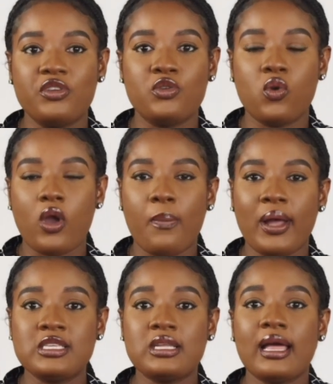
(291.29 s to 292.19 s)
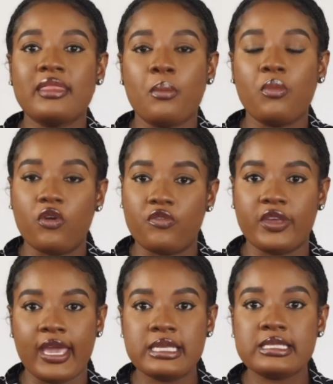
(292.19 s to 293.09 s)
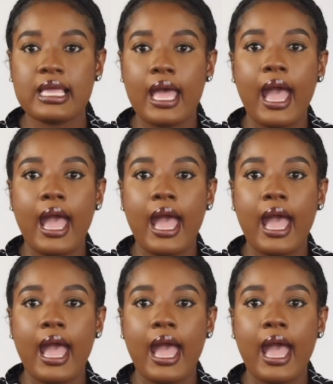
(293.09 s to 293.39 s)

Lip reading: you know, a particular number of guests